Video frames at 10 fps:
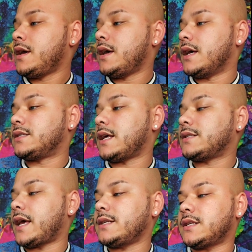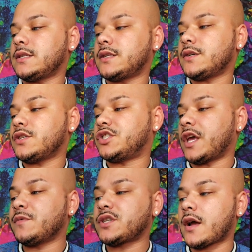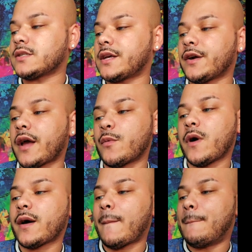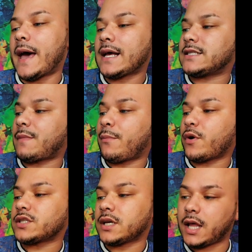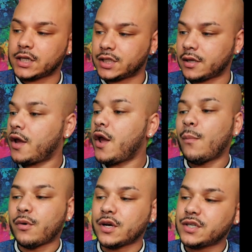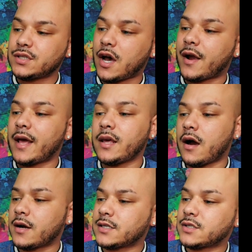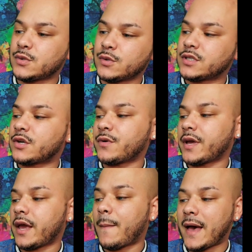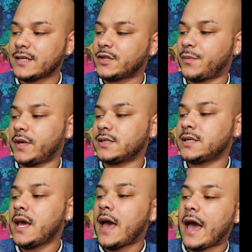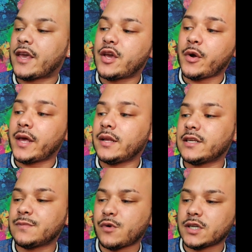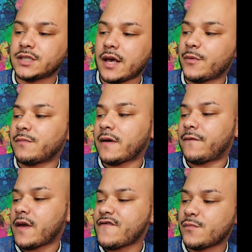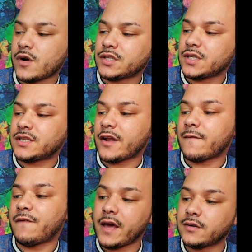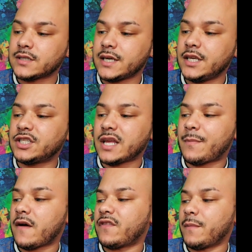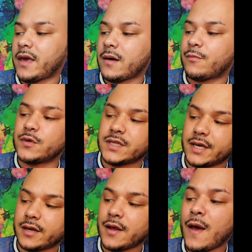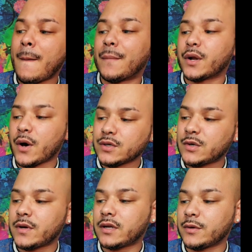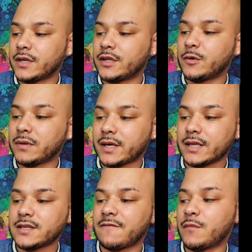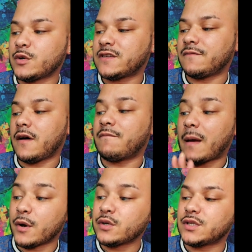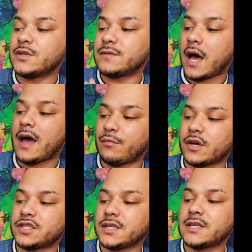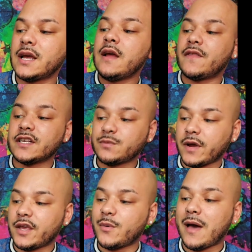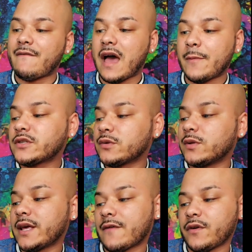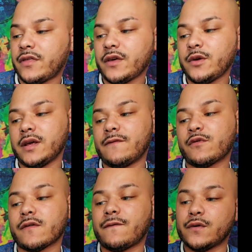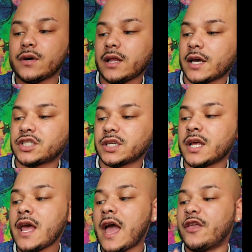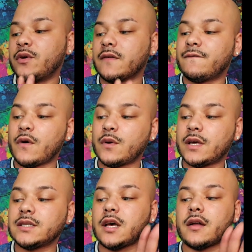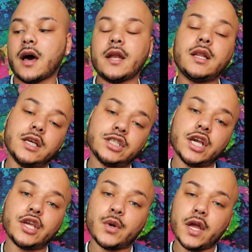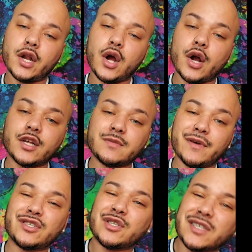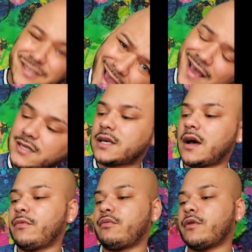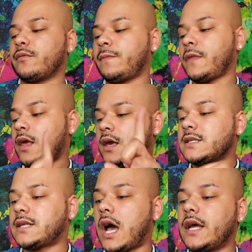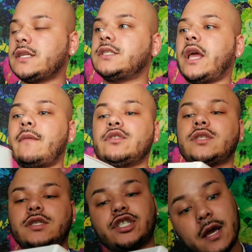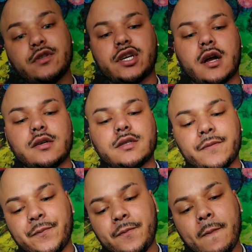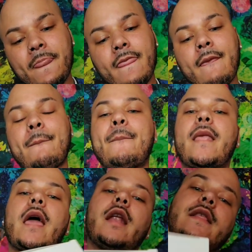It says, hey sisters, James Charles here and welcome back to my brush collection. Brushes are any artist's tool to create a masterpiece. I curated this brush set with my favorite brushes that are vital to each step of the makeup routine, but also included duplicates of most of my most used eye brushes. This way you have absolutely everything you need for a full collection and you can focus on unleashing your inner artist, bitch. Yes, come through. Signed, James Charles. And at the